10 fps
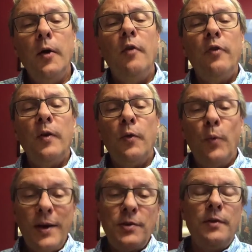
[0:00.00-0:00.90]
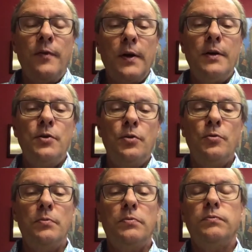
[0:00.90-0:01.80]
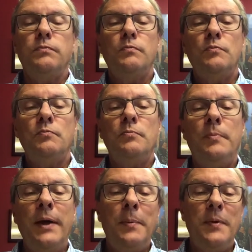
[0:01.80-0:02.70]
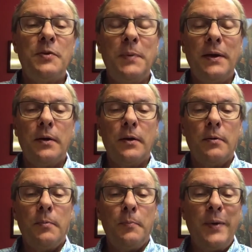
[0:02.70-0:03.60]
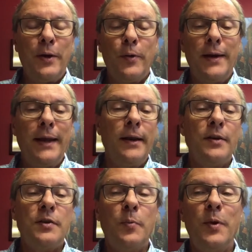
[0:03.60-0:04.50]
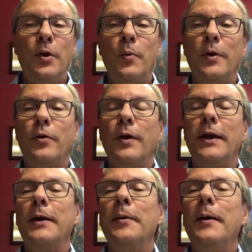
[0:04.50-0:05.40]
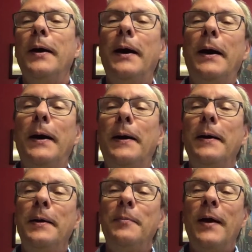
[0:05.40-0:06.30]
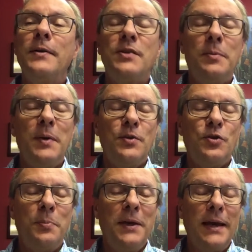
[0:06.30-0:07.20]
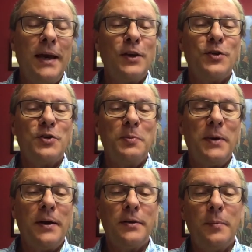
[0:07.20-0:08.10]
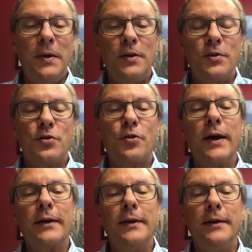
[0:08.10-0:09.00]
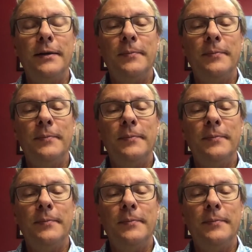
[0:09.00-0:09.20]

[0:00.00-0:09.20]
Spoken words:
For the rest of us who maybe speak better in English than we do in Greek, it actually means to be anxious about, to be distracted.